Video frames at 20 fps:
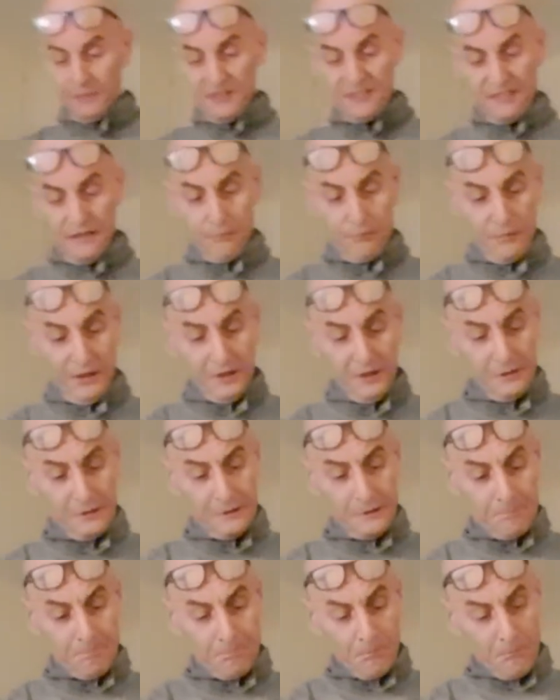of timber.
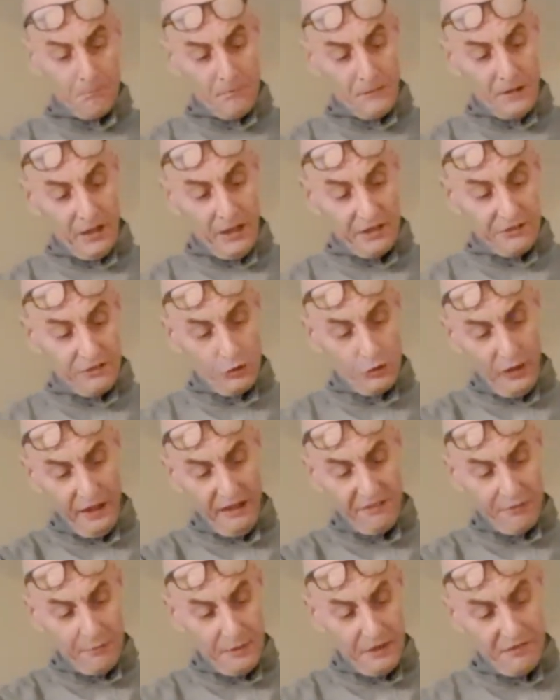I do
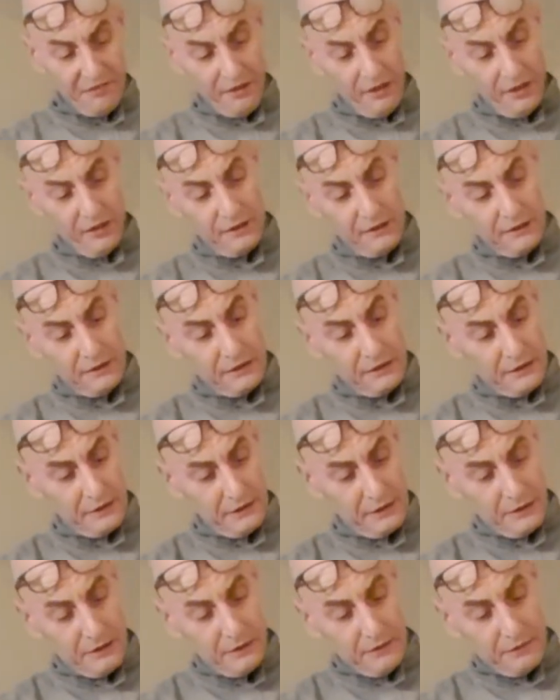have a bit of a
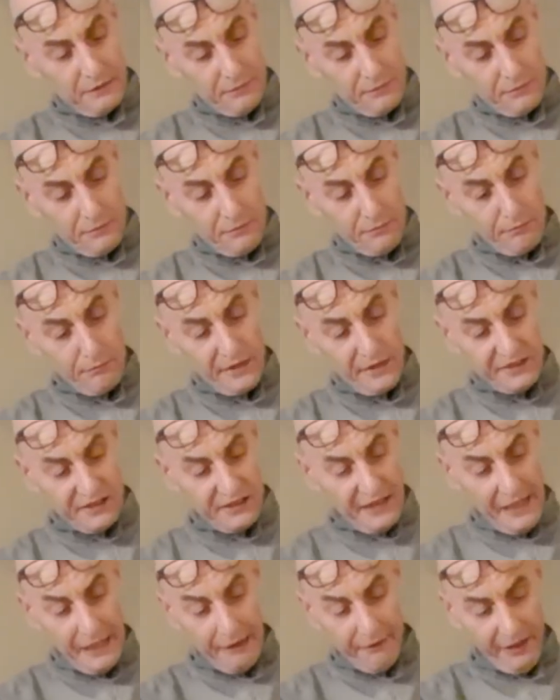
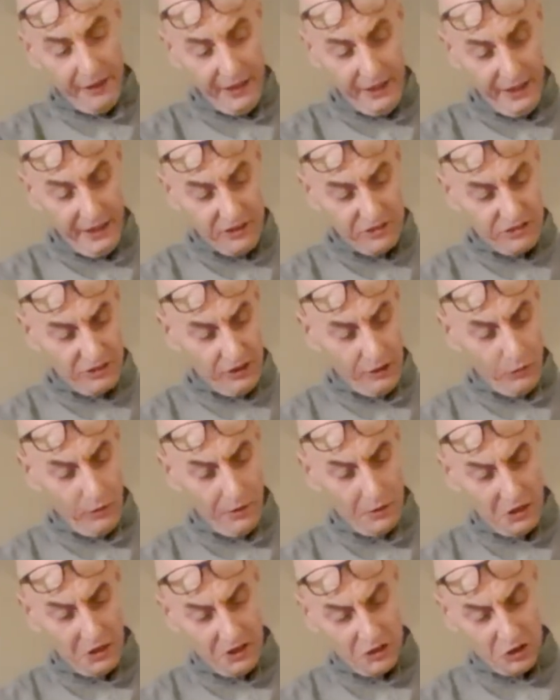missing area here, so
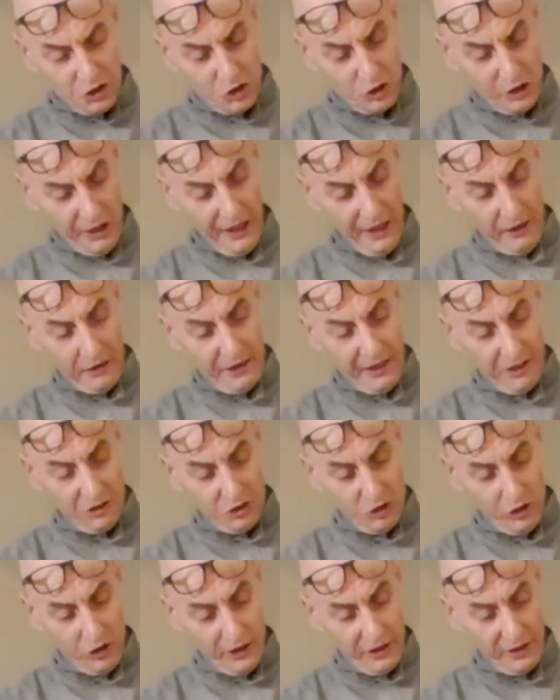I shall
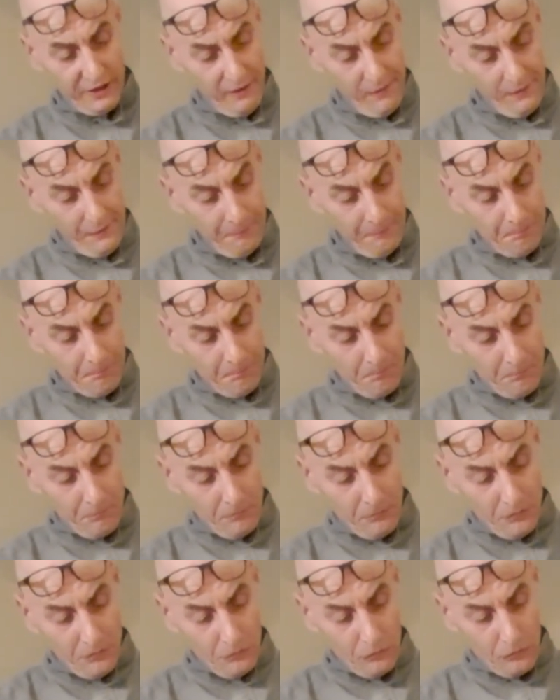actually
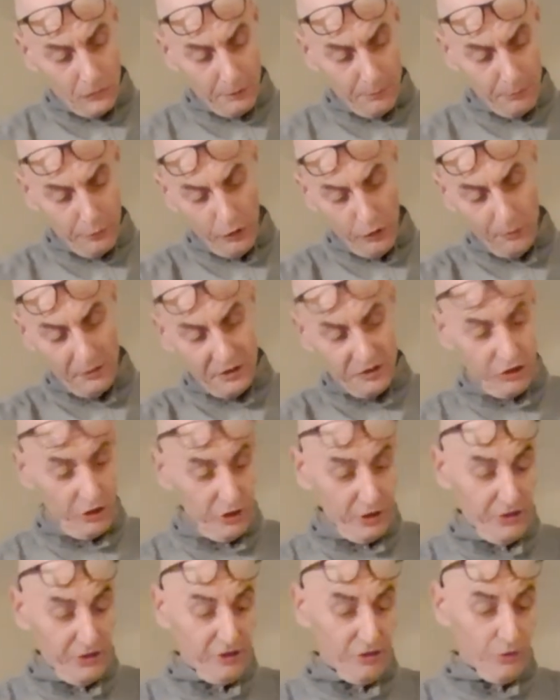probably
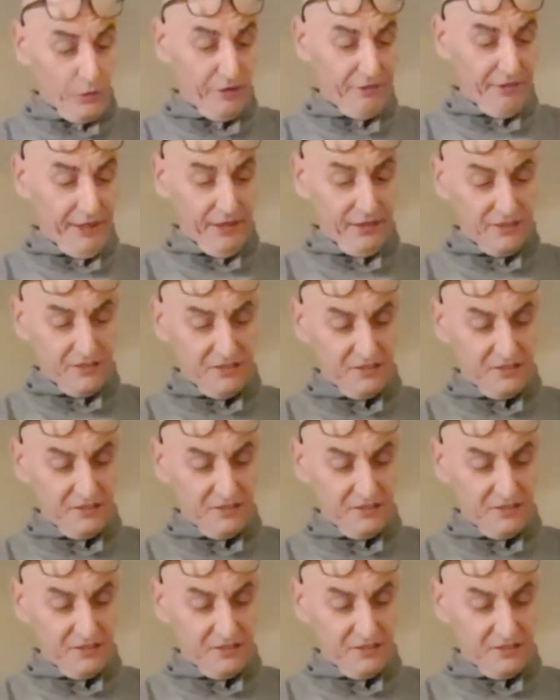turn it the other way around. This is